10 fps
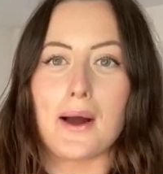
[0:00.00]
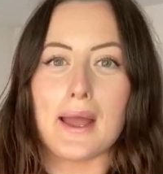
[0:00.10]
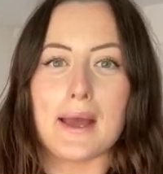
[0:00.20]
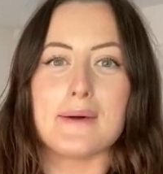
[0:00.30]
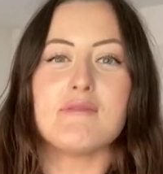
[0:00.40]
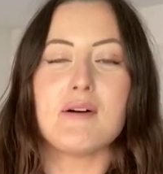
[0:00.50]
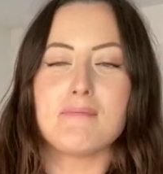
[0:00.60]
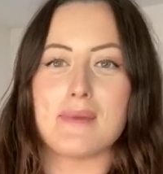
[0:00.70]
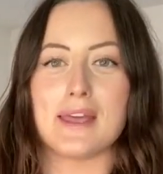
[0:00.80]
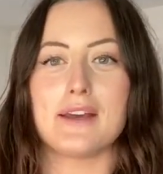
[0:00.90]
I am a
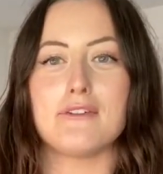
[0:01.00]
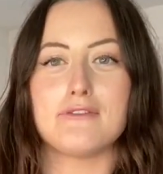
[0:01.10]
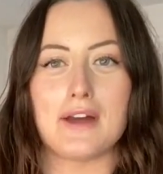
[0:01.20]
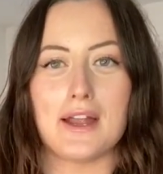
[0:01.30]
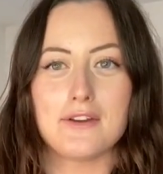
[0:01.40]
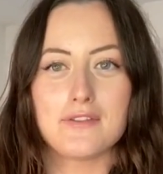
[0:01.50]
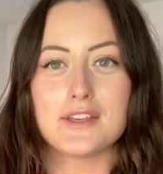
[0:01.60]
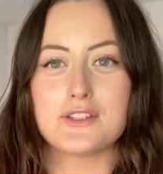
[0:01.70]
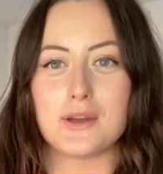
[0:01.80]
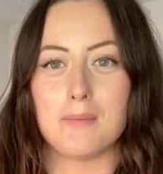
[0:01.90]
big fan of
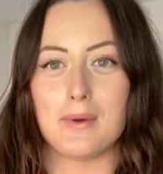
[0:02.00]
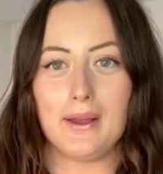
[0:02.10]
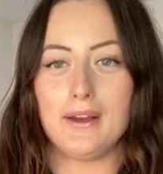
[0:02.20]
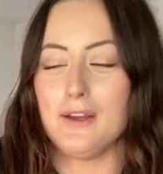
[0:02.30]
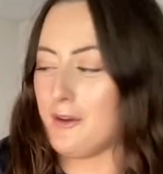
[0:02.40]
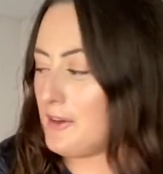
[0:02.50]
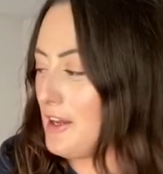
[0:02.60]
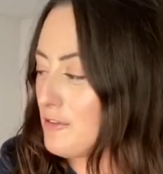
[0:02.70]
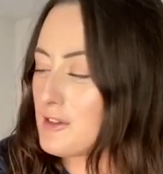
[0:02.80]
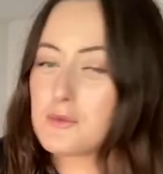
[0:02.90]
this jumper.
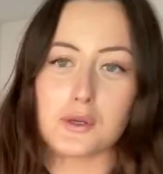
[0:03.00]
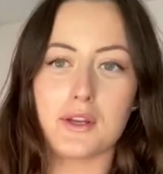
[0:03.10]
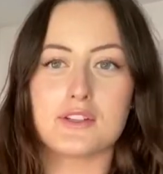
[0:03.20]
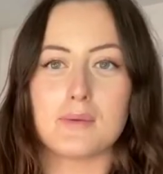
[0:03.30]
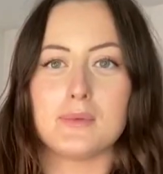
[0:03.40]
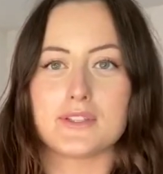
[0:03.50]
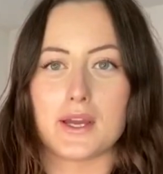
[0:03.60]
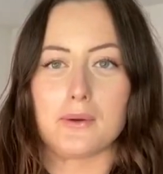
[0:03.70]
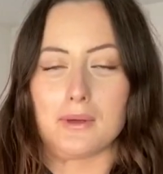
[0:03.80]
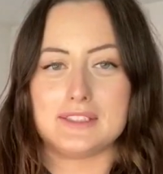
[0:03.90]
Whenever I'm showing jumpers,
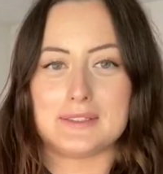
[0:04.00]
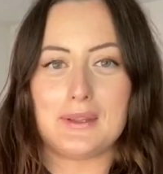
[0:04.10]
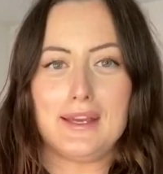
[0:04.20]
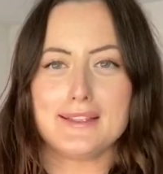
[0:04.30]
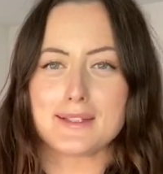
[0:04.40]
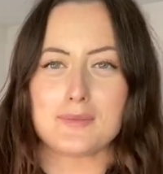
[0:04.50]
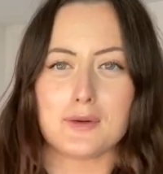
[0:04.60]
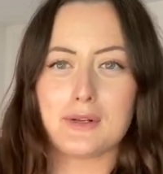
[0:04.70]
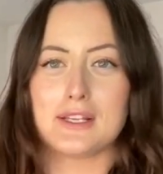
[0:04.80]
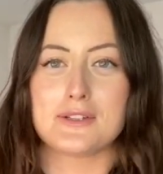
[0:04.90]
I always do this. I'm
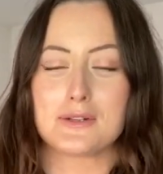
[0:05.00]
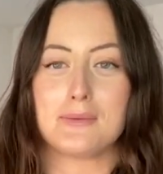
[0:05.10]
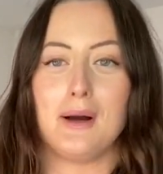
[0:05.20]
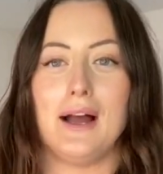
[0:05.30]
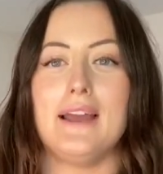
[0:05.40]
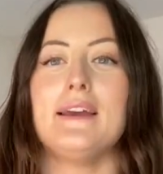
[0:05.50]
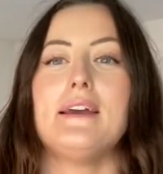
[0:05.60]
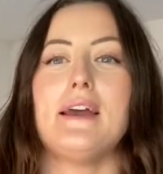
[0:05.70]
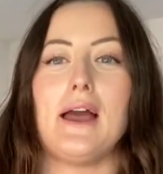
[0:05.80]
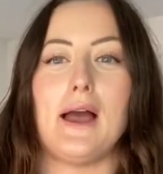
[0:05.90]
not really sure why.
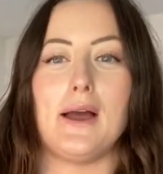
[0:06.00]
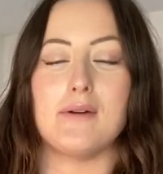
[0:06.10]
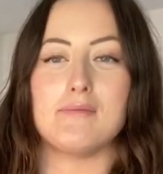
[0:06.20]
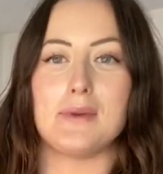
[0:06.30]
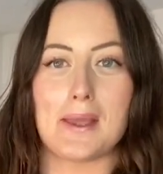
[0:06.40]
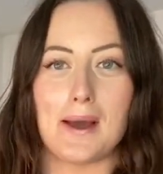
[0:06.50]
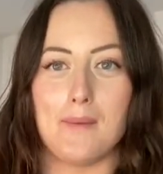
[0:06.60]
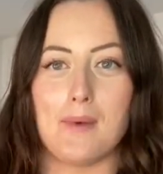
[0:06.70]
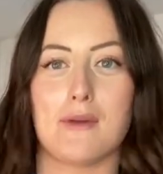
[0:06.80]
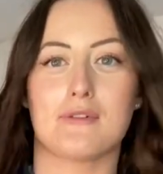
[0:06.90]
But
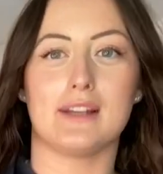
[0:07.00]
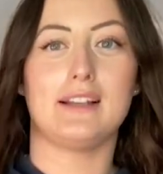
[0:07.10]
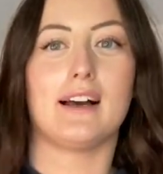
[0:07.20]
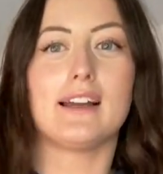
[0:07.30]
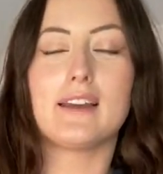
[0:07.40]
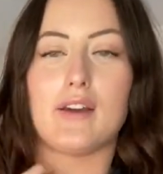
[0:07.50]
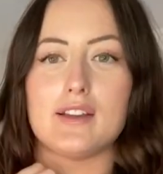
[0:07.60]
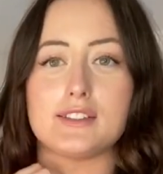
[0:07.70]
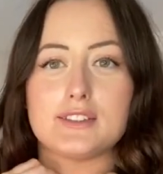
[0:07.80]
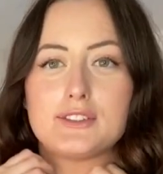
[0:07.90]
yeah, I really like it.
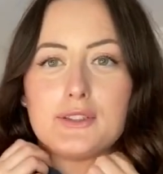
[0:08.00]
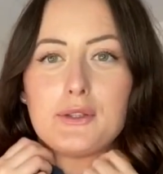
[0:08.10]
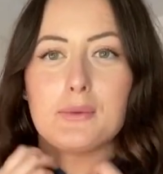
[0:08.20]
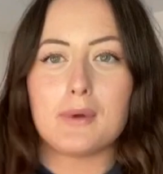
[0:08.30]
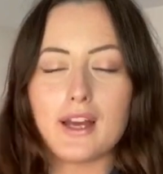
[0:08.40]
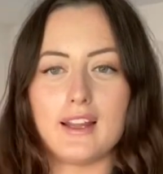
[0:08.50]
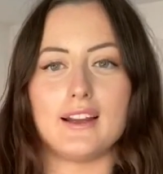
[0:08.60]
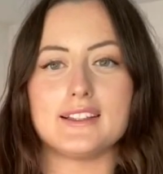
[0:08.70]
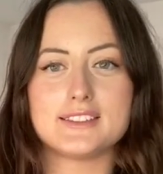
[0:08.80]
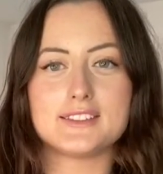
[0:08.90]
It's super
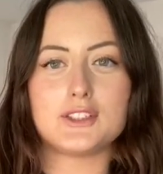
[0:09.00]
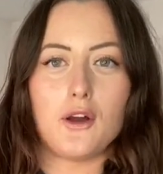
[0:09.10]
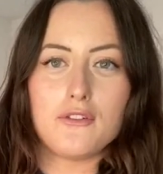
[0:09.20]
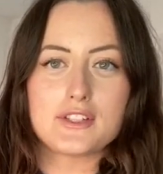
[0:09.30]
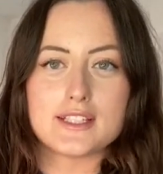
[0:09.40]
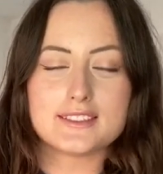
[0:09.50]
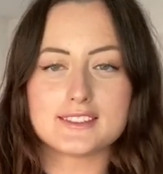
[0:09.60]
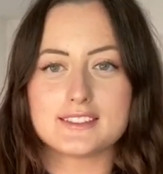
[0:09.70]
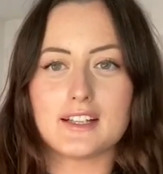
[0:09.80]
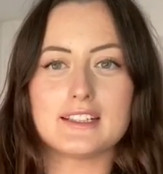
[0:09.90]
like soft and
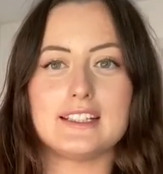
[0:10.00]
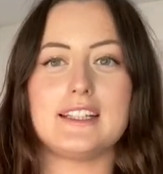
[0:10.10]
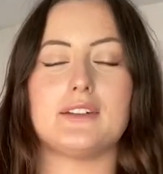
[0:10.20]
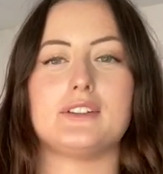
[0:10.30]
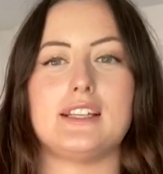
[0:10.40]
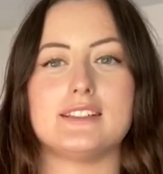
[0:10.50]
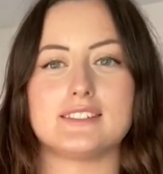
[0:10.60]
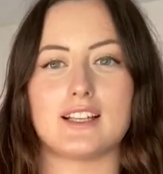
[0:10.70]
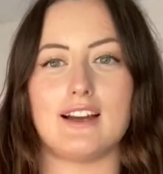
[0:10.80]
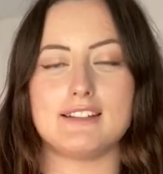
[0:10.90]
snuggly on the
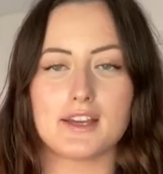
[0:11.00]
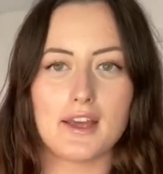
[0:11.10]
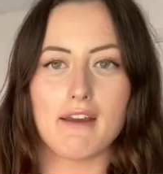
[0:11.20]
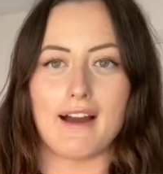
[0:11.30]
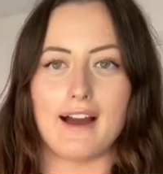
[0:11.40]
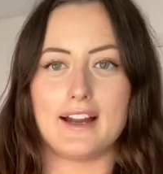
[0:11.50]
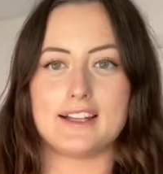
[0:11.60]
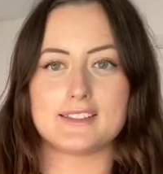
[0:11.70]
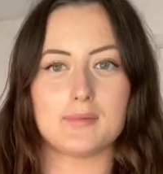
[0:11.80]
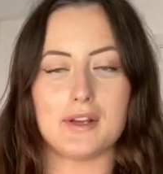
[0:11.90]
inside. And
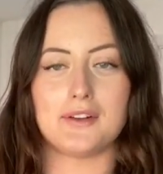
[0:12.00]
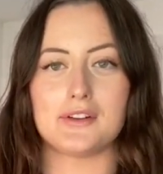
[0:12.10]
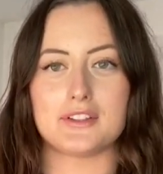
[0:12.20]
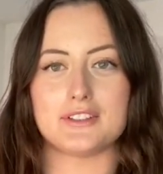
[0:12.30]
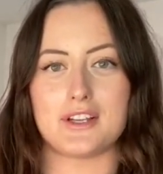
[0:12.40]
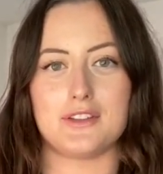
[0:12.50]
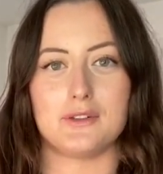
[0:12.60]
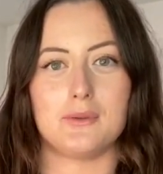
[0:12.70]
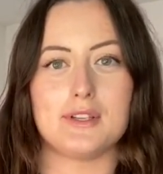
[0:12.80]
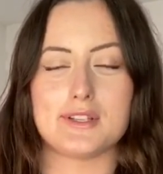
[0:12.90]
it's a bit longer than I
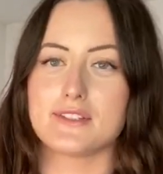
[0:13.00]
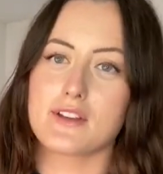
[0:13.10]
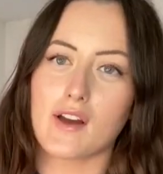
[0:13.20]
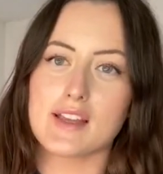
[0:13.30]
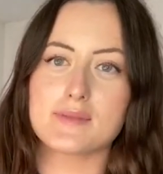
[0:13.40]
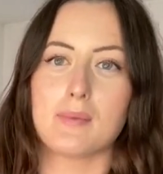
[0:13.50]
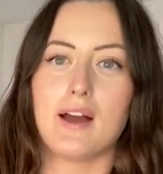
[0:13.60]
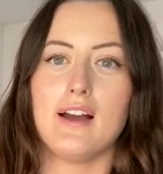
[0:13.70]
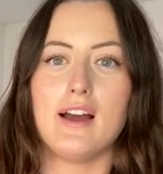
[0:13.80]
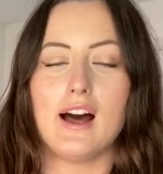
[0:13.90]
thought, which is nice,
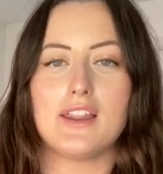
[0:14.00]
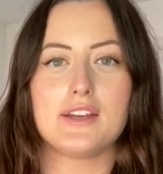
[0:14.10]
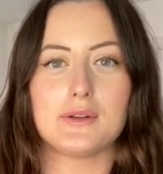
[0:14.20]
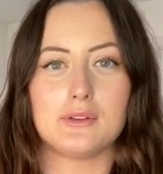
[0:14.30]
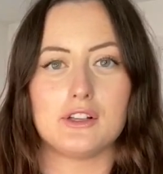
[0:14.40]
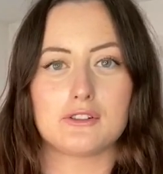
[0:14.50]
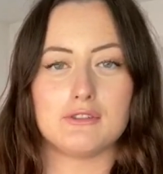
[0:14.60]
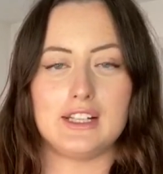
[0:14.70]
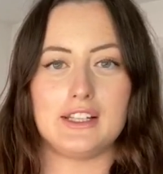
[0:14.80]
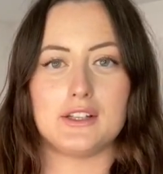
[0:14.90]
but I think it will look
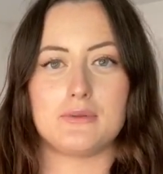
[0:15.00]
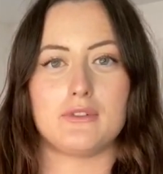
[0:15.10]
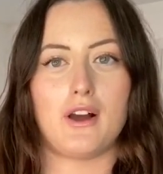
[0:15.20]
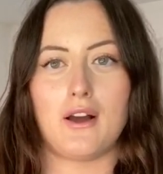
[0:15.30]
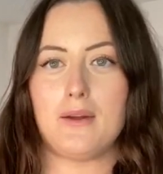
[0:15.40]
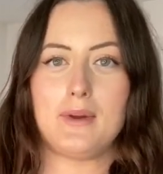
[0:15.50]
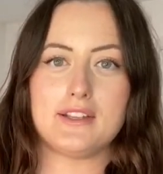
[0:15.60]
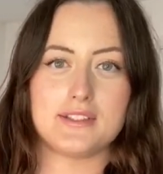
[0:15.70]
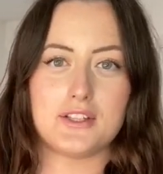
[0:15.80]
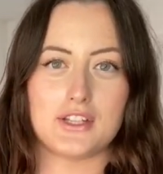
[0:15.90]
really good with
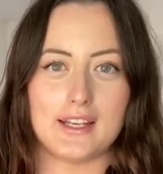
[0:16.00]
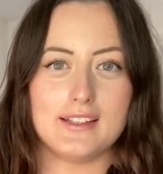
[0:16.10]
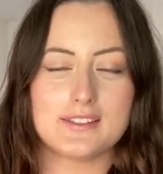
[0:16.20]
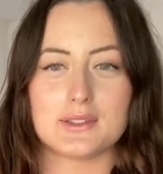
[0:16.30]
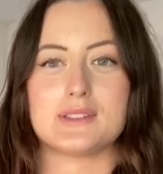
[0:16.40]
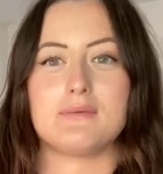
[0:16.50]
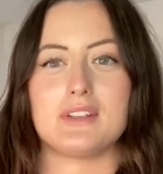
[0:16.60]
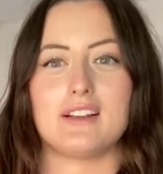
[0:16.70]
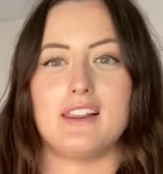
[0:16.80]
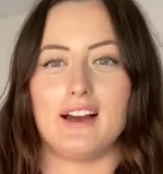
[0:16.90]
high-waisted jeans or
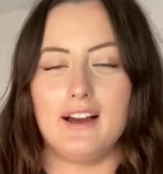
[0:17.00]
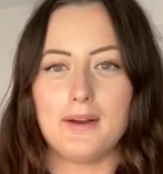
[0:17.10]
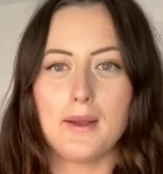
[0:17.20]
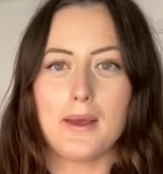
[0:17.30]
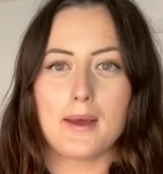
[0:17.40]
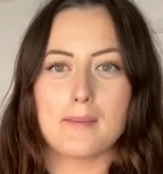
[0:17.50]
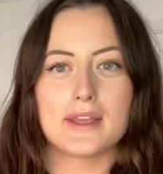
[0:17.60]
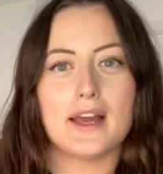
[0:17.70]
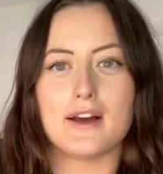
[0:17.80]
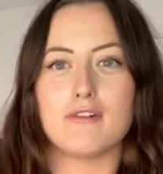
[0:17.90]
something like that. But
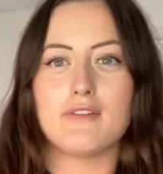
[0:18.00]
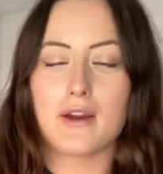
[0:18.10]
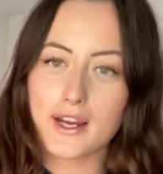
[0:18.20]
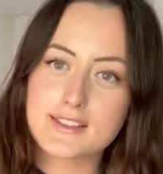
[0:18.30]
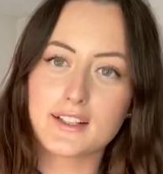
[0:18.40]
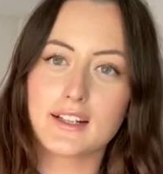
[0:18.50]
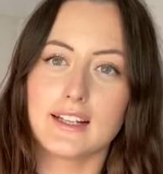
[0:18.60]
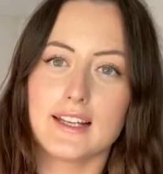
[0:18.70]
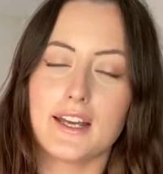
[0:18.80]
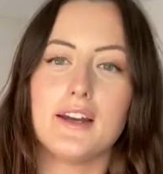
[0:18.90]
yeah, very
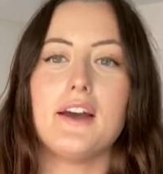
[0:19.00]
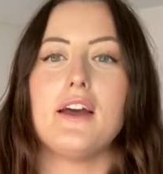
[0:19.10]
snuggly.